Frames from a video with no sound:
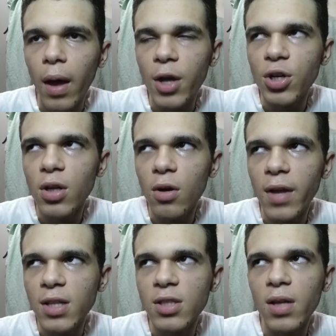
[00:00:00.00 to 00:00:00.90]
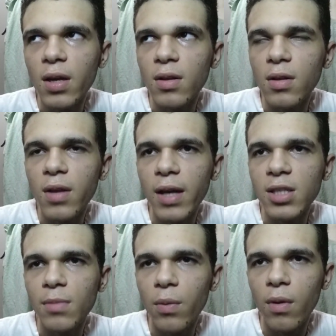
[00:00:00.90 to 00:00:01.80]
Actually, no, that's like the, the
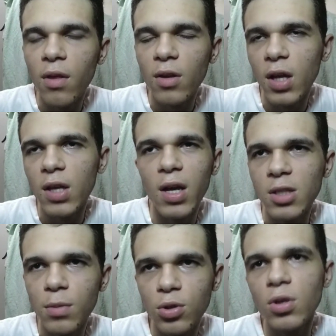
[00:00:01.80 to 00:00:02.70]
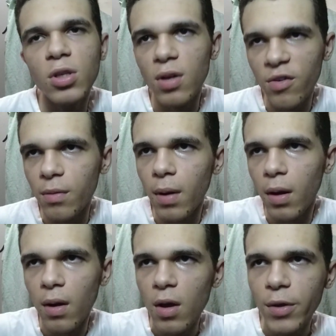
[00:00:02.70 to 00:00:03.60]
SMB1 thing, not the smb 2 so never mind.